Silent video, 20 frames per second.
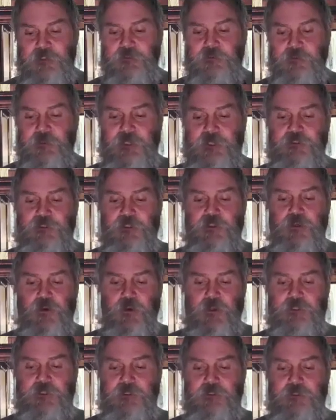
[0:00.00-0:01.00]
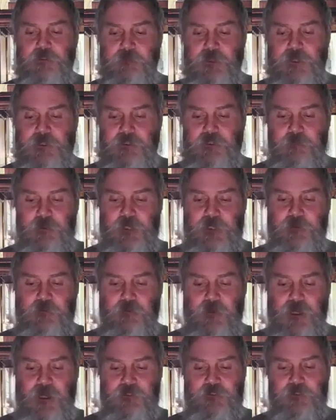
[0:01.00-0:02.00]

by Isaiah 53 is anointed to make